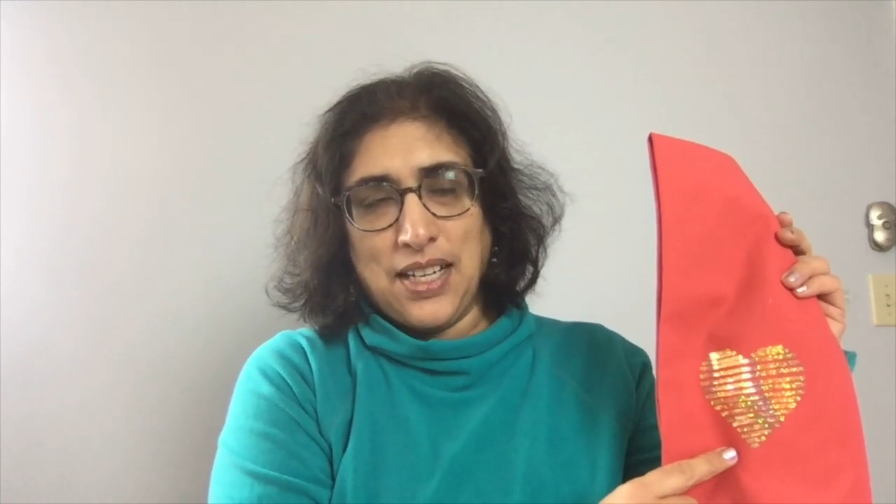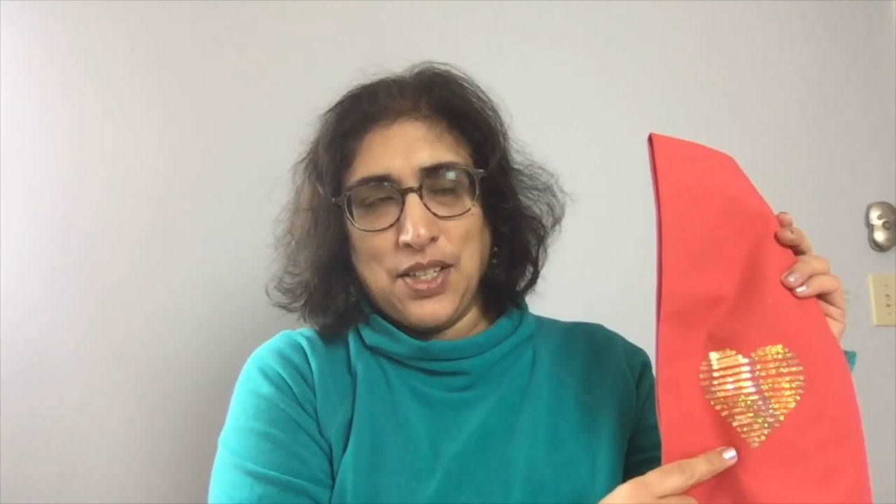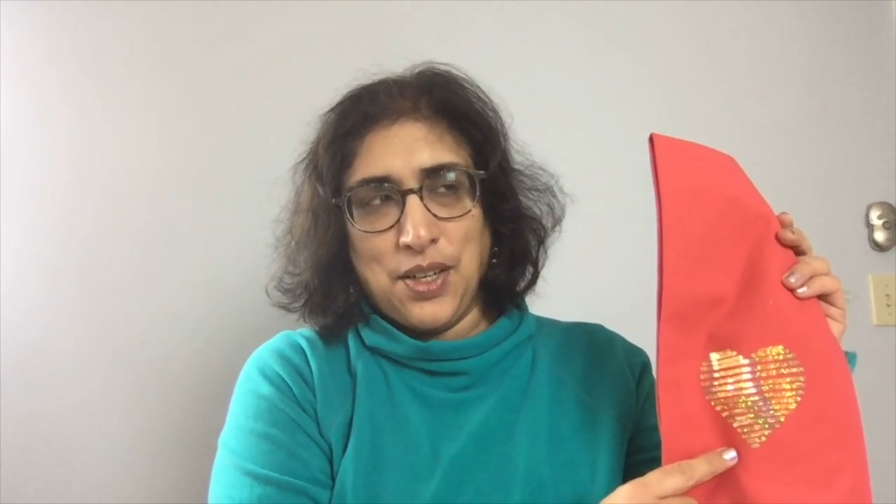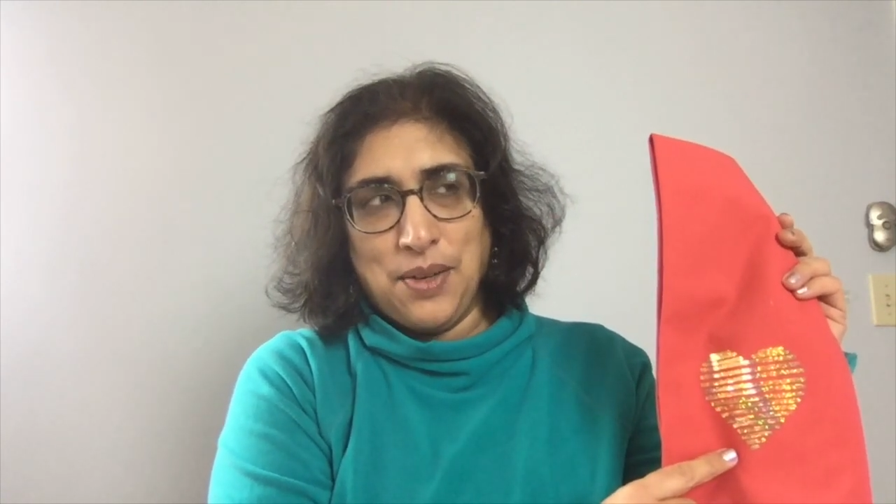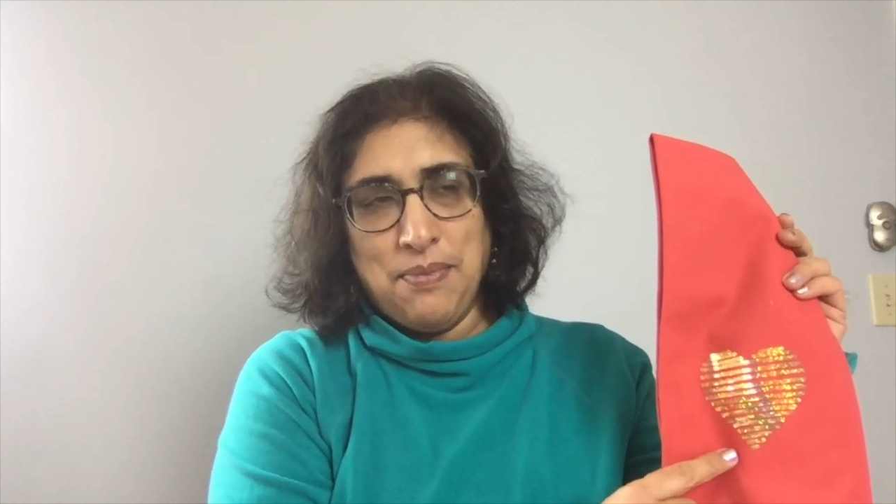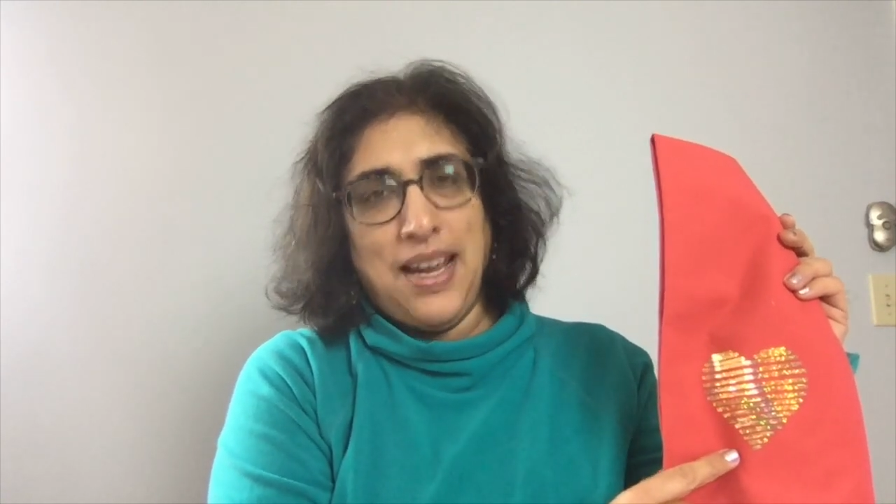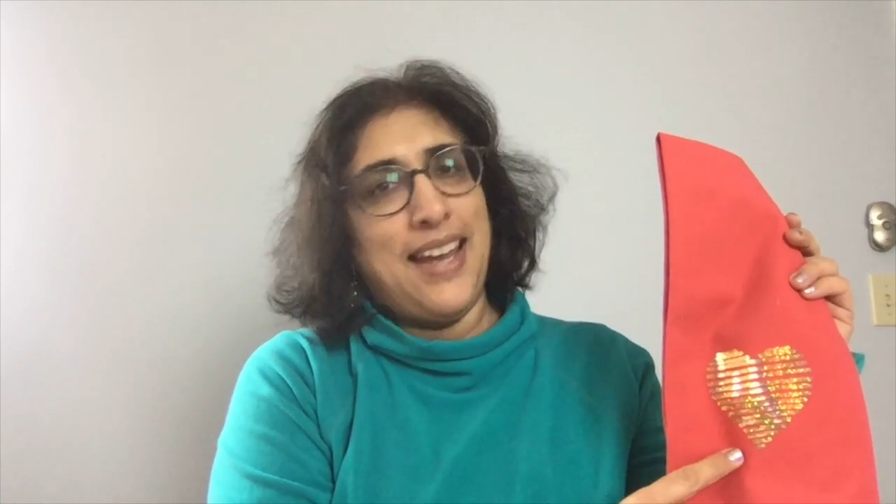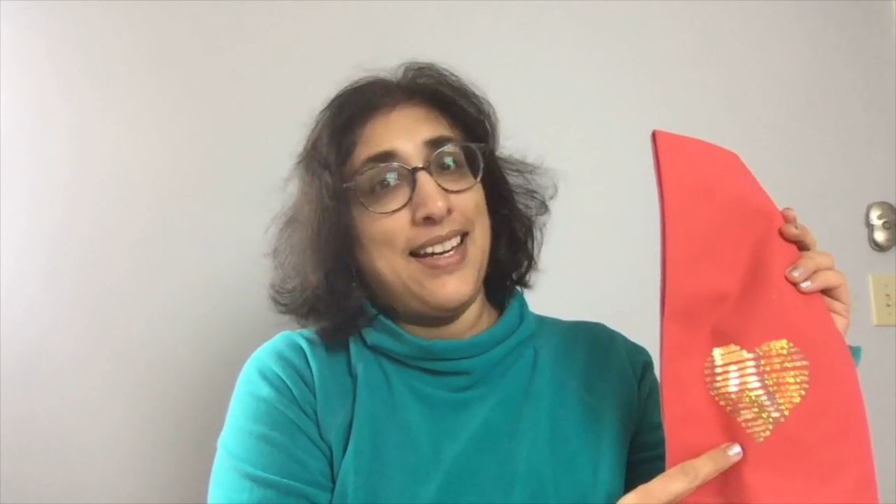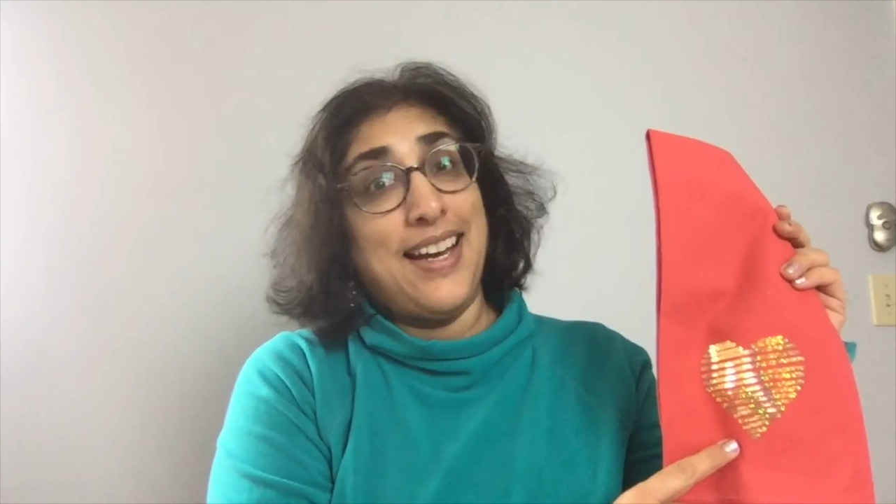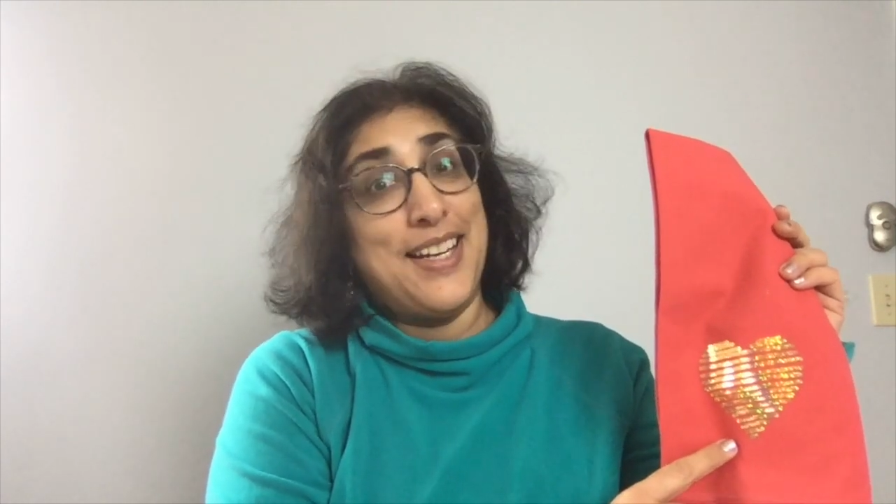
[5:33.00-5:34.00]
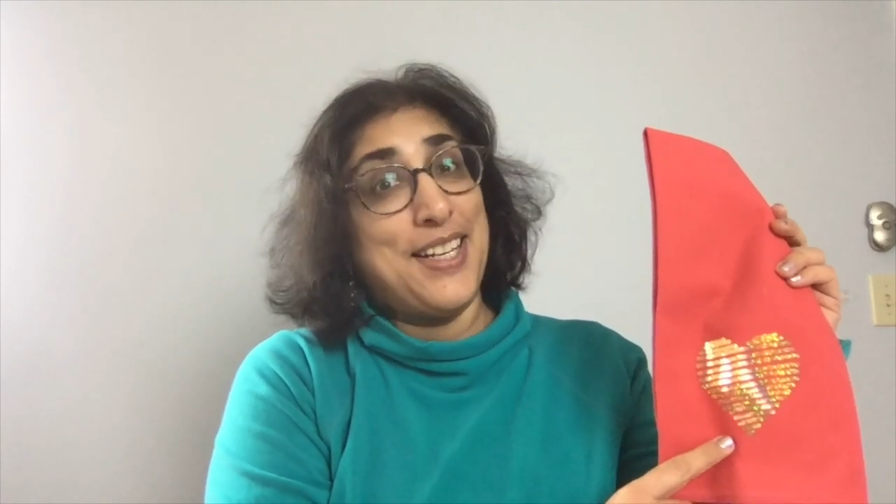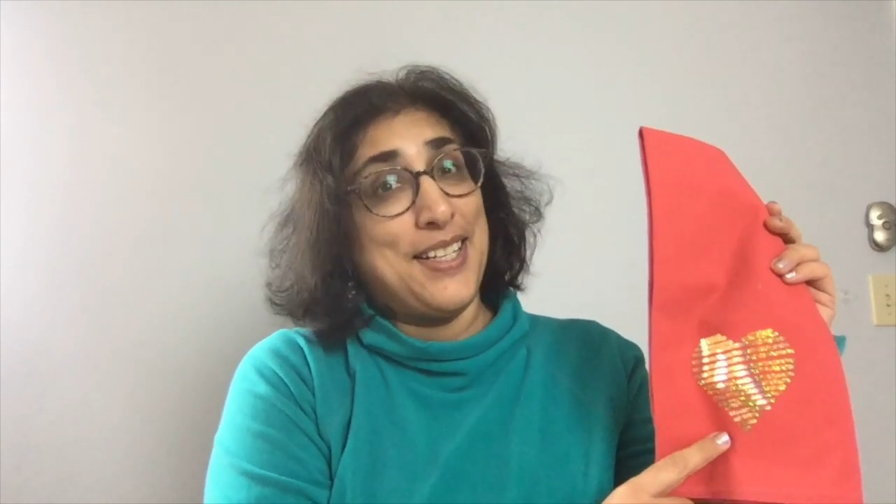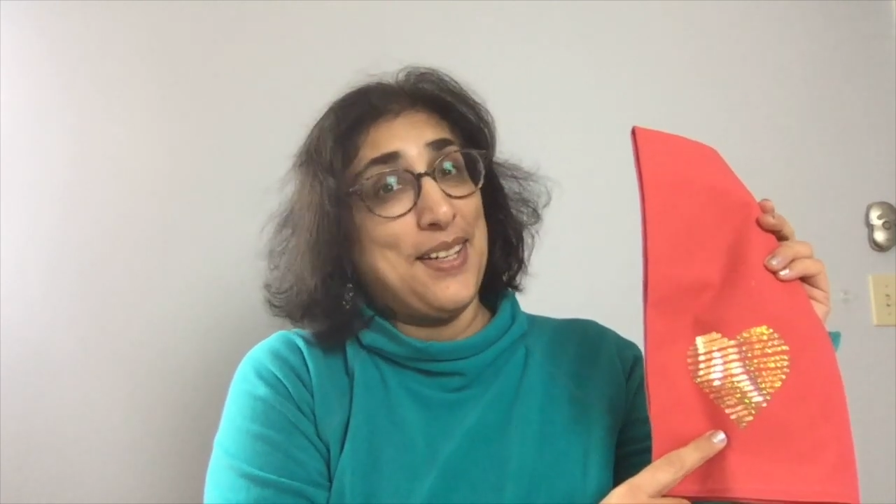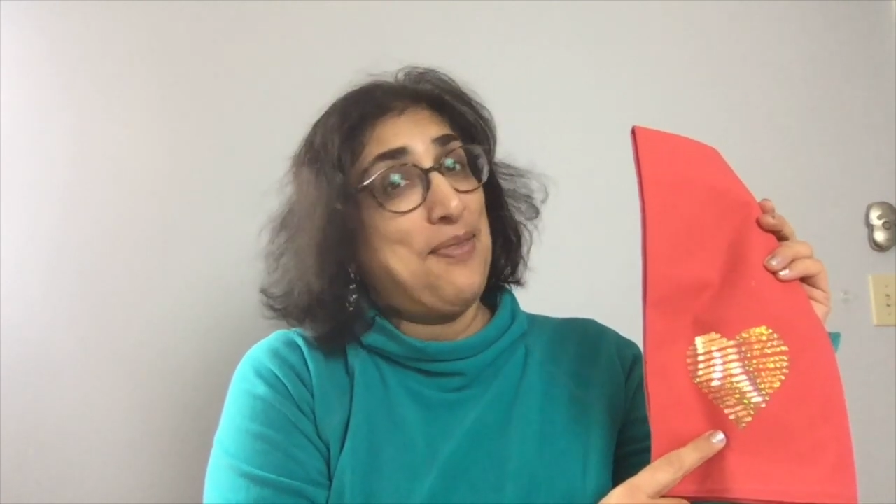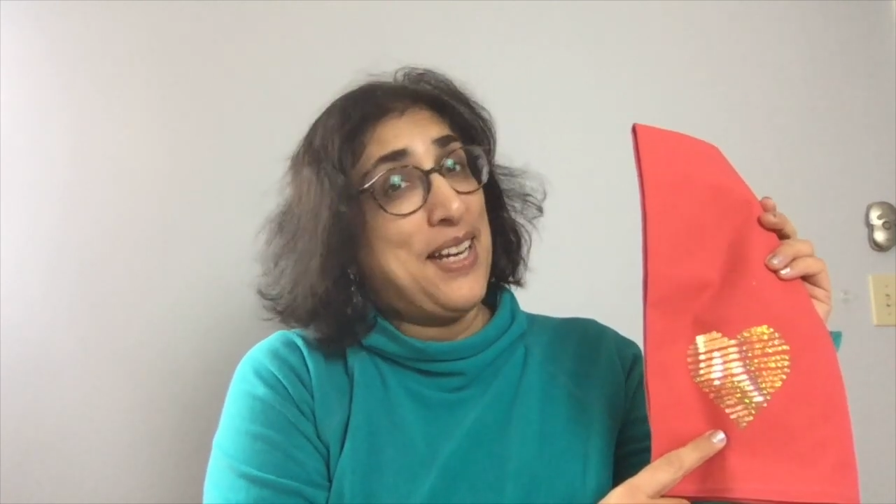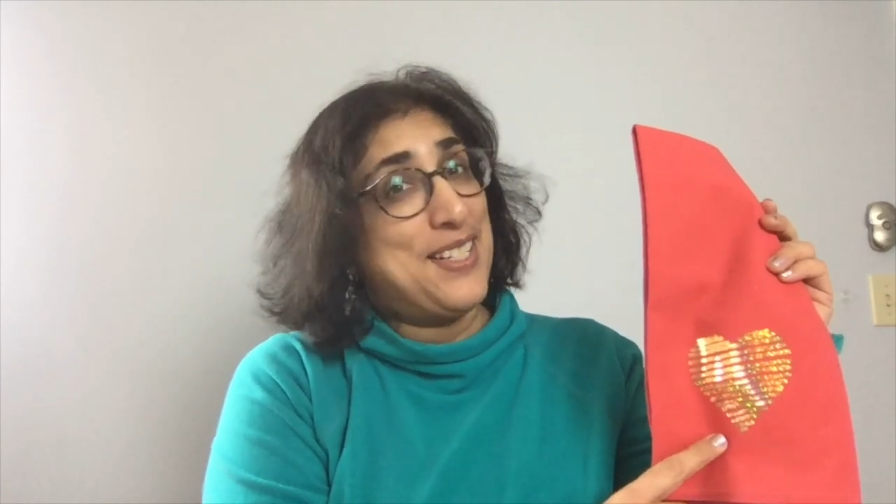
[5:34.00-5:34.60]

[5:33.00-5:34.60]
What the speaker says: term. And my